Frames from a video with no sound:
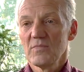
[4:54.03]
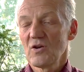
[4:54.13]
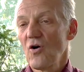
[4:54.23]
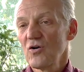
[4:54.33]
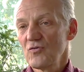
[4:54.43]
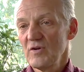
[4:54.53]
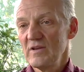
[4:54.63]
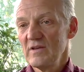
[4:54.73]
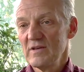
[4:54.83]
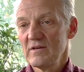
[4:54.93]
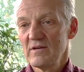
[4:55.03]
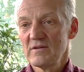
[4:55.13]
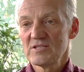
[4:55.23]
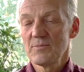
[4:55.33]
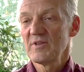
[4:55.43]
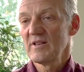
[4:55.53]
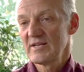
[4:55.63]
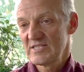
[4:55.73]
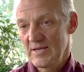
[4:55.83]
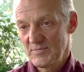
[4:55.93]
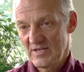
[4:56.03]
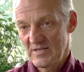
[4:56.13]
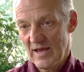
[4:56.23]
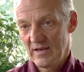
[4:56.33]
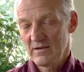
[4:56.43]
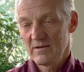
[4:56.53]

the concrete in something like a septic tank.